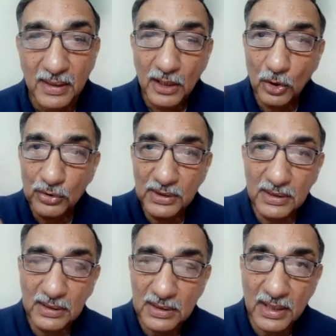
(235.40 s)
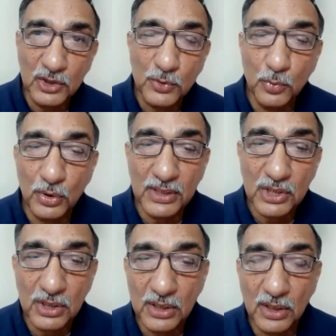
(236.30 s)
Now, the
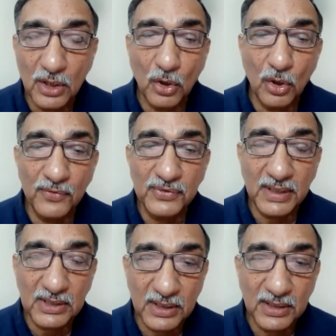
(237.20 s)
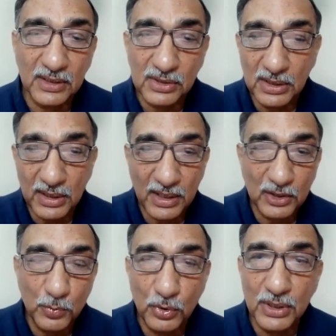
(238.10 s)
transmutation of sex energy,
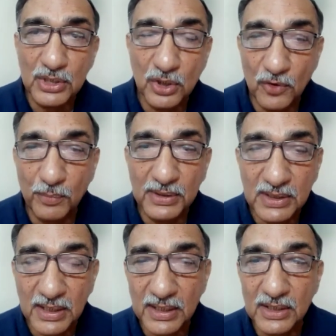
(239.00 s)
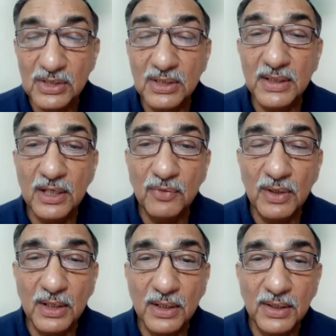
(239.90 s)
transmutation of basic energy that
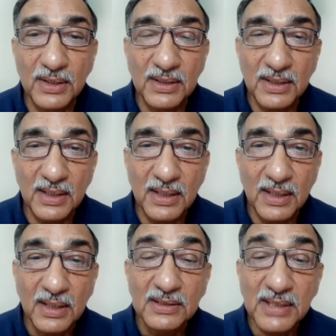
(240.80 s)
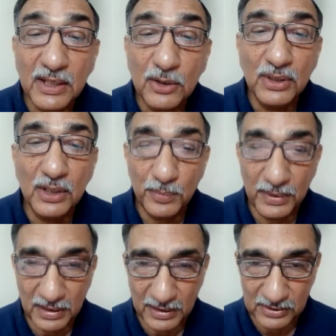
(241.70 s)
we learned in the
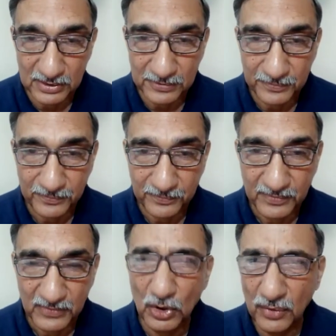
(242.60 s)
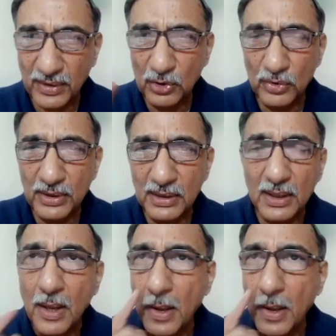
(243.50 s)
psychotherapy class. When you heal,